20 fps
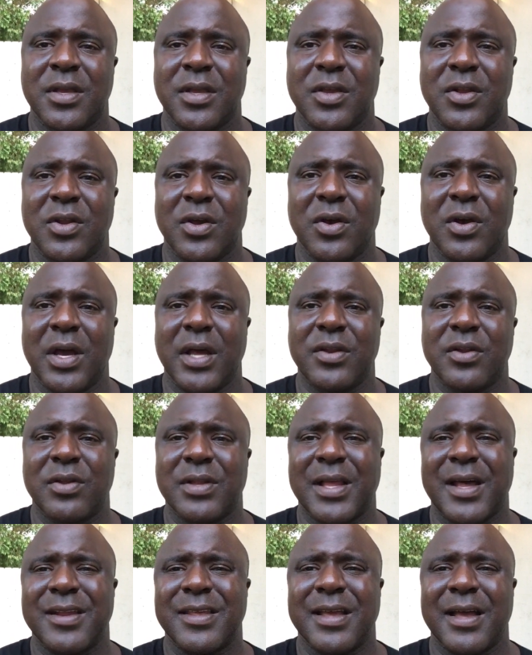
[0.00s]
You know, I know a
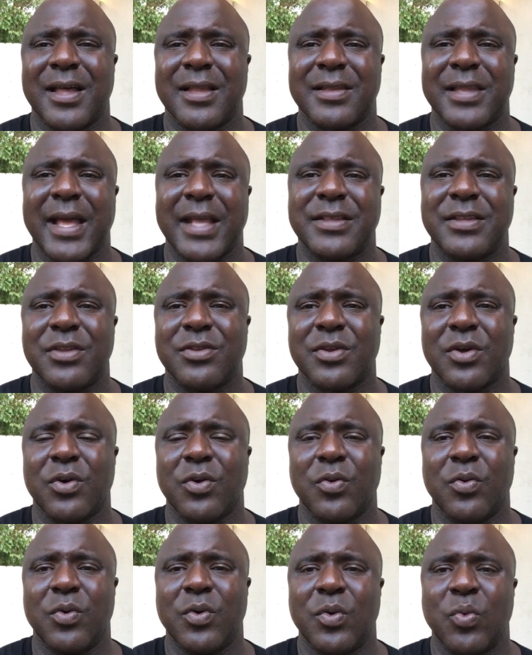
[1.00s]
lot of y'all like these
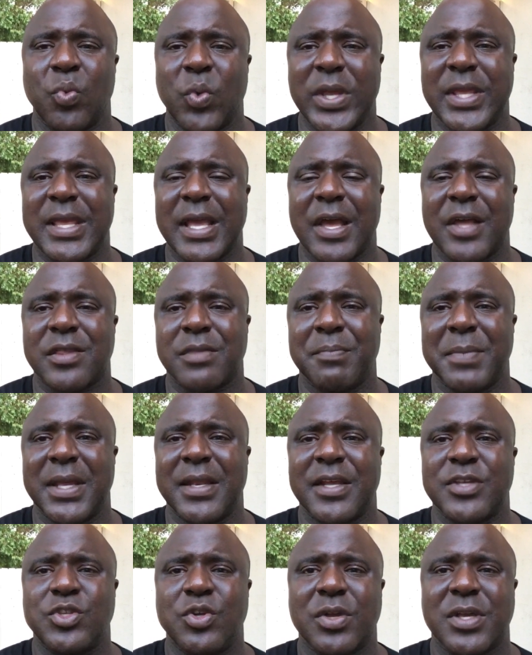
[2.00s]
old weak ass
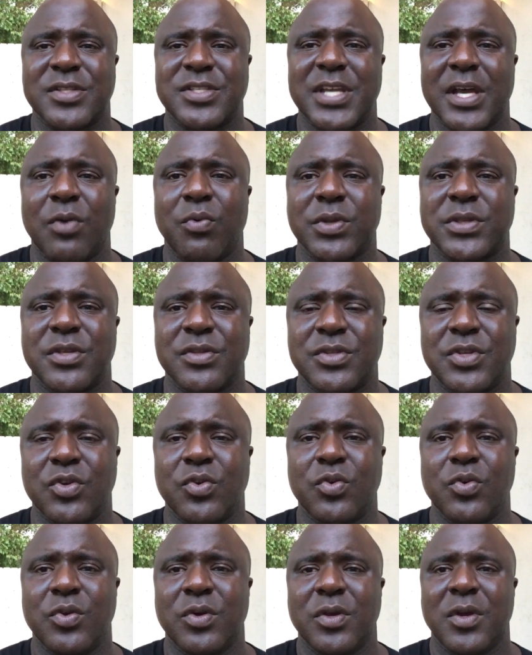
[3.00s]
men that you could tell what to
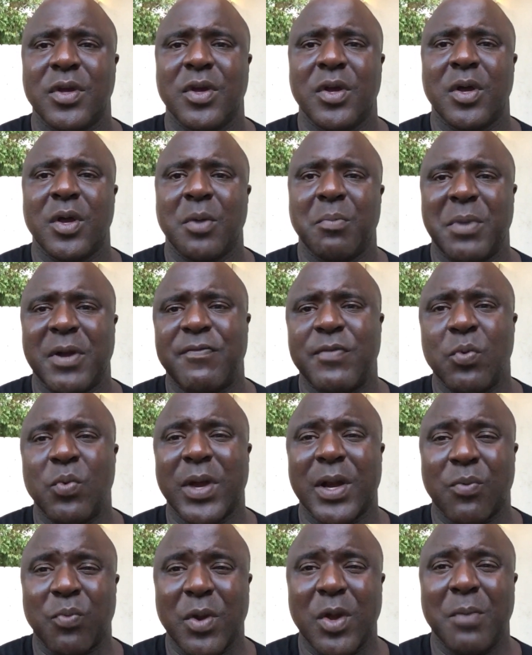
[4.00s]
do, but if you
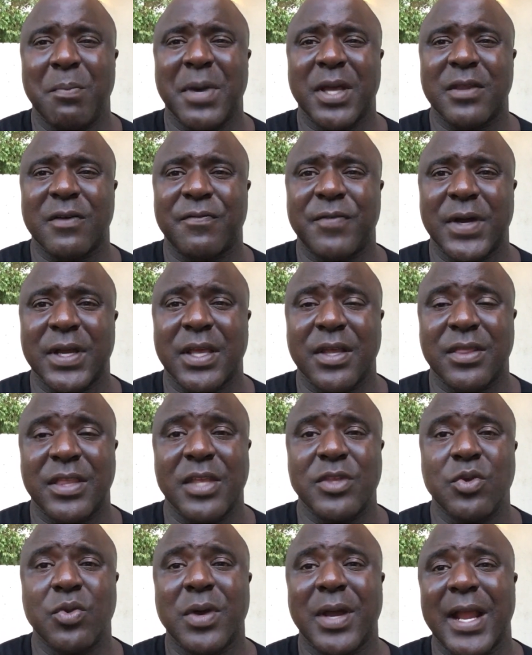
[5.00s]
want a real motherfucker,
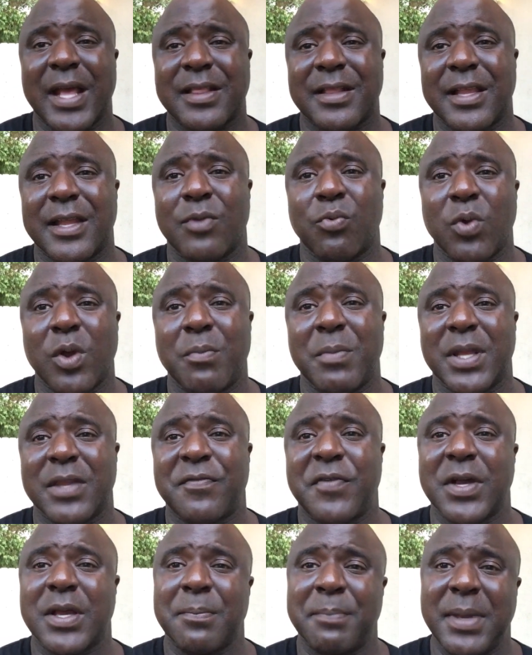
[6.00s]
then you're gonna have to let a real
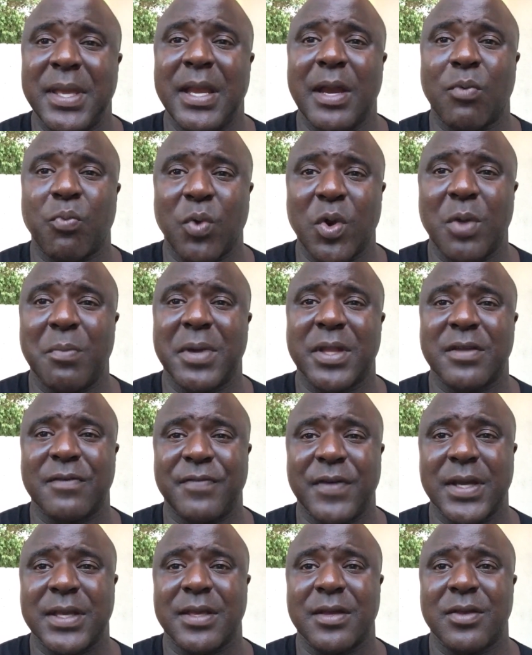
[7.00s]
motherfucker be a real
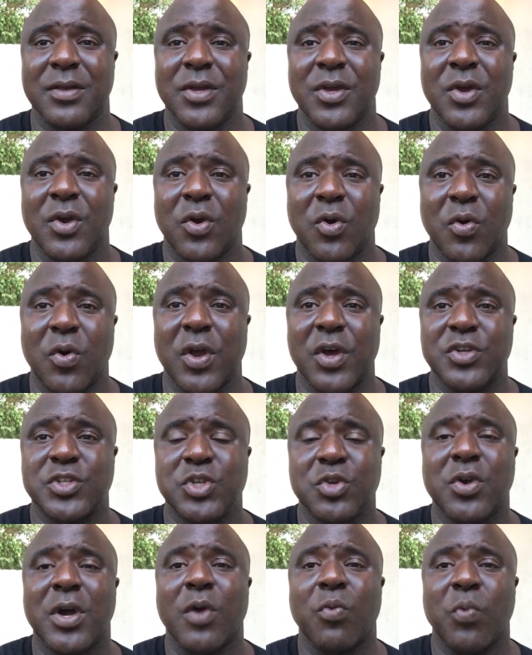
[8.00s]
motherfucker, or else
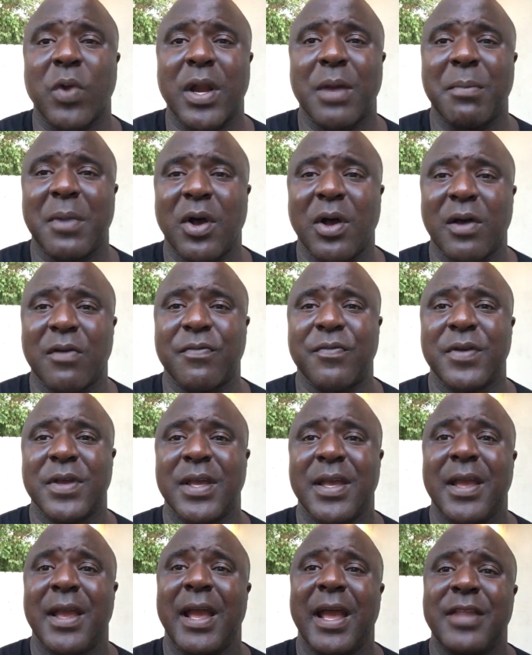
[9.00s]
you're gonna run them off.
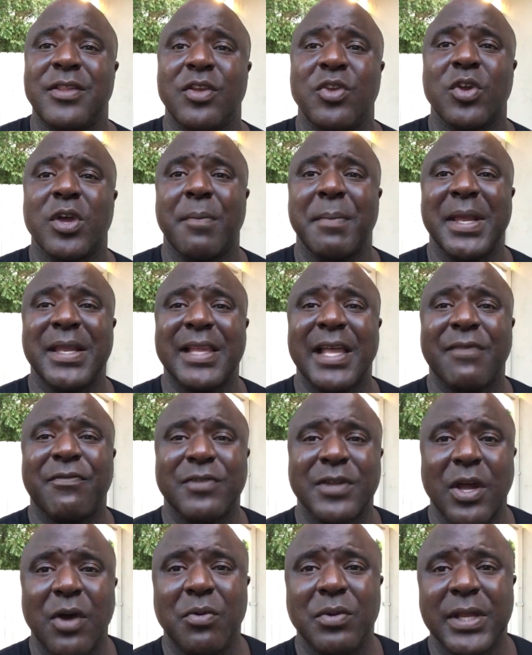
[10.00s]
And then you're gonna be left
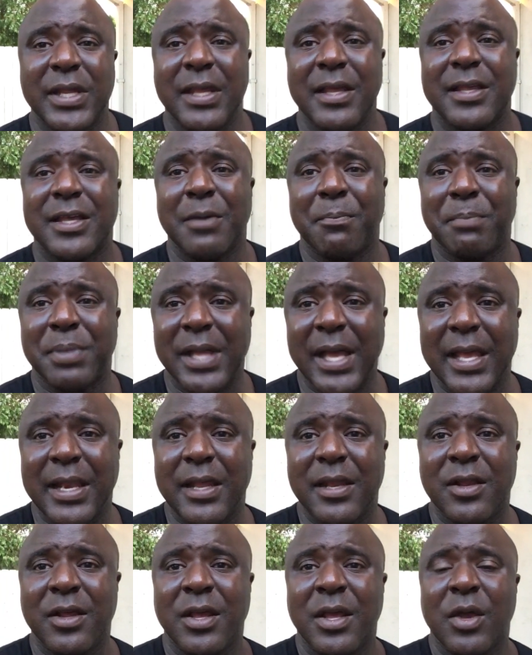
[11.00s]
lonely
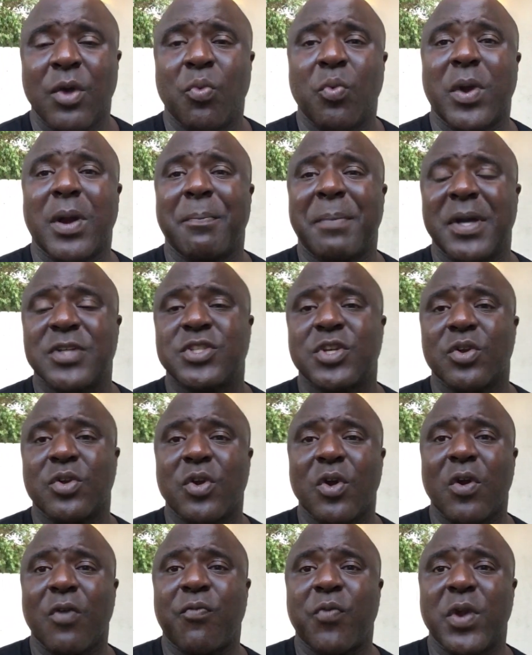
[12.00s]
complaining with a bunch of your
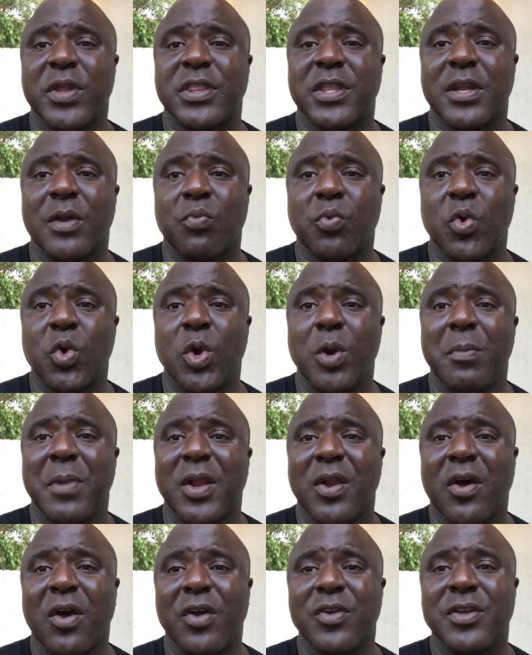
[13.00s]
girlfriends in the room
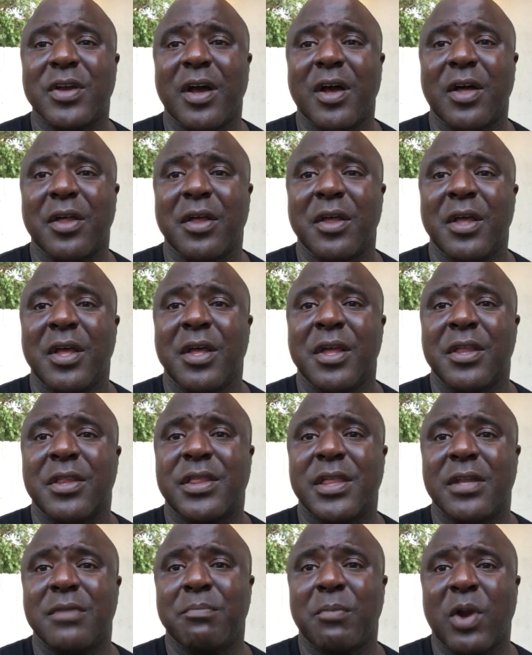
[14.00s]
and all y'all
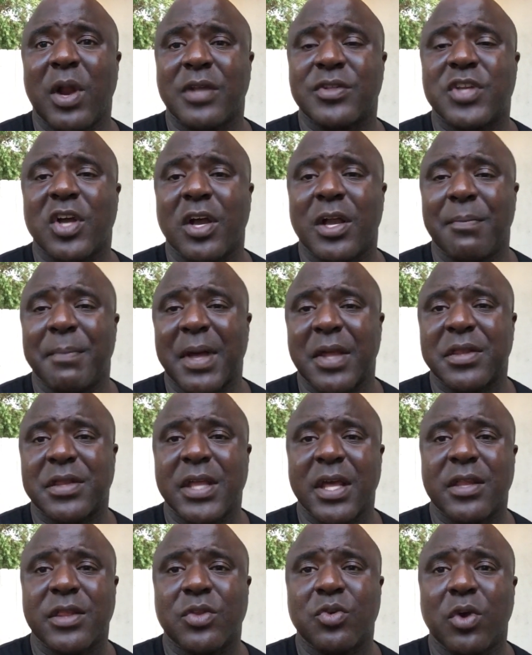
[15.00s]
sitting around talking about
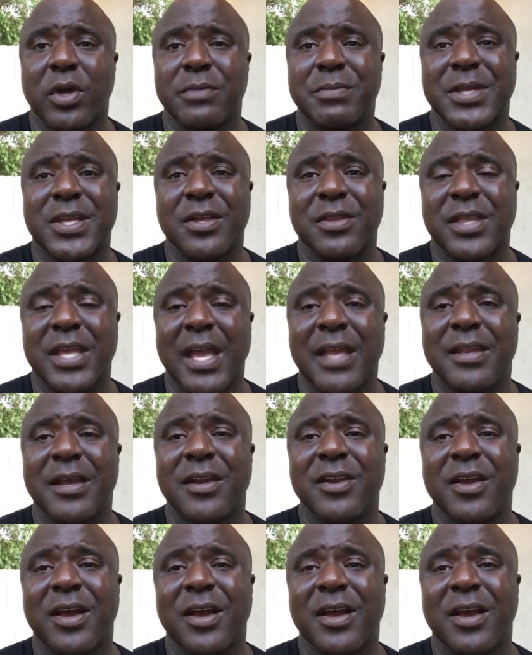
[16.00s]
sex toys because can't none